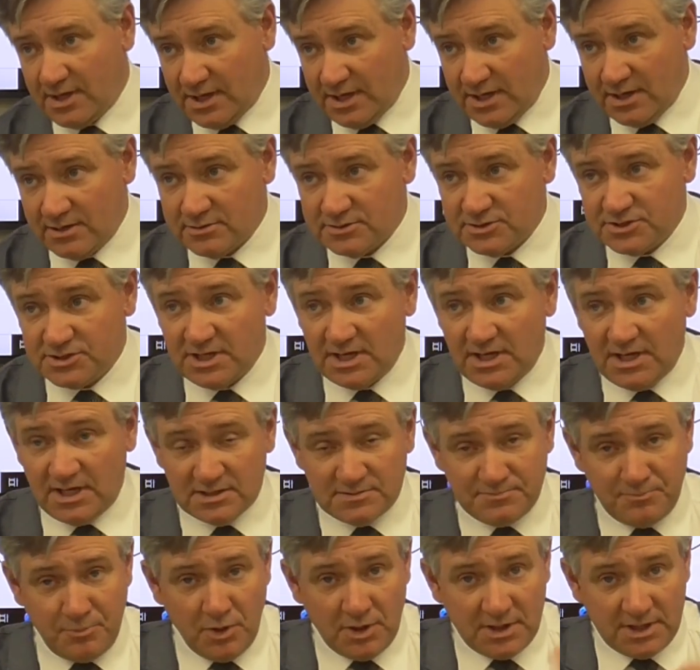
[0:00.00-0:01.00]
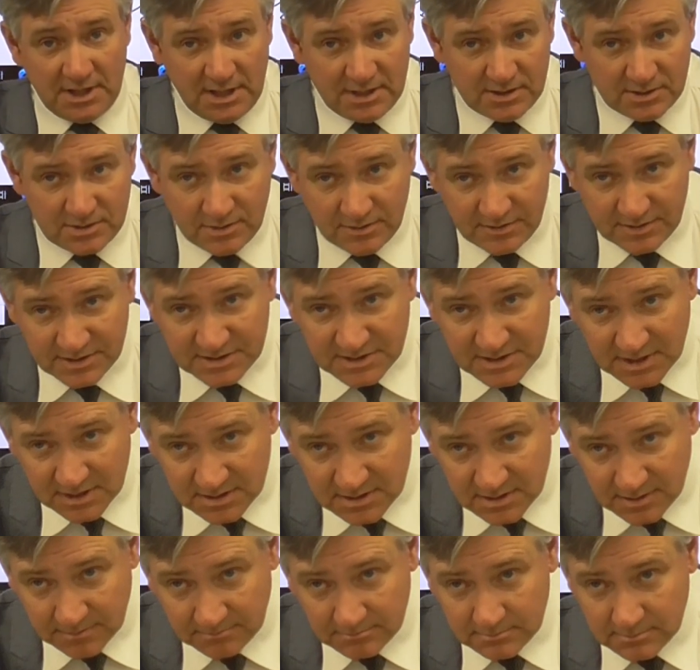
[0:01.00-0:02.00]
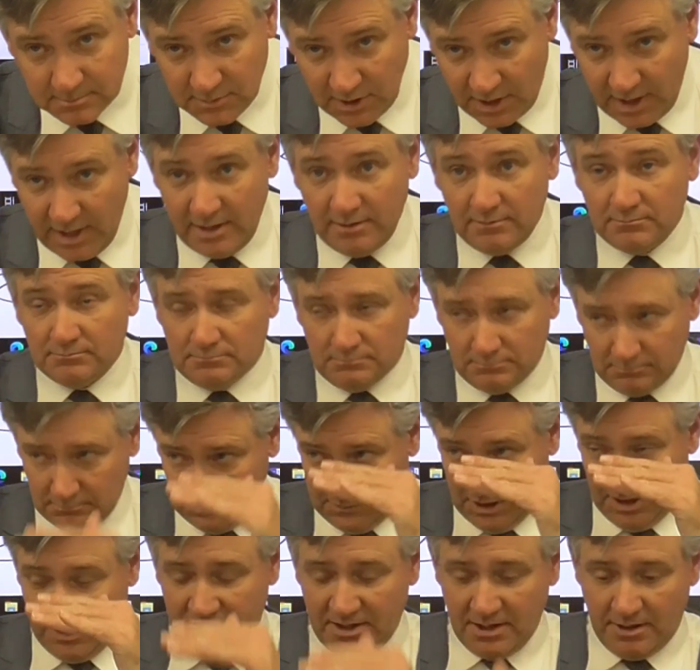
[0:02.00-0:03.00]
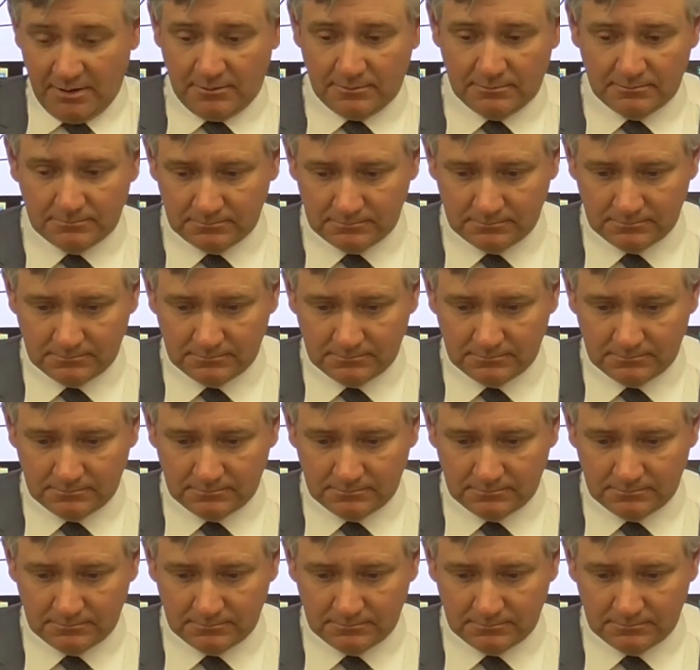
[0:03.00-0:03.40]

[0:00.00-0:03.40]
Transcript: energy is put into the system, okay? There you go.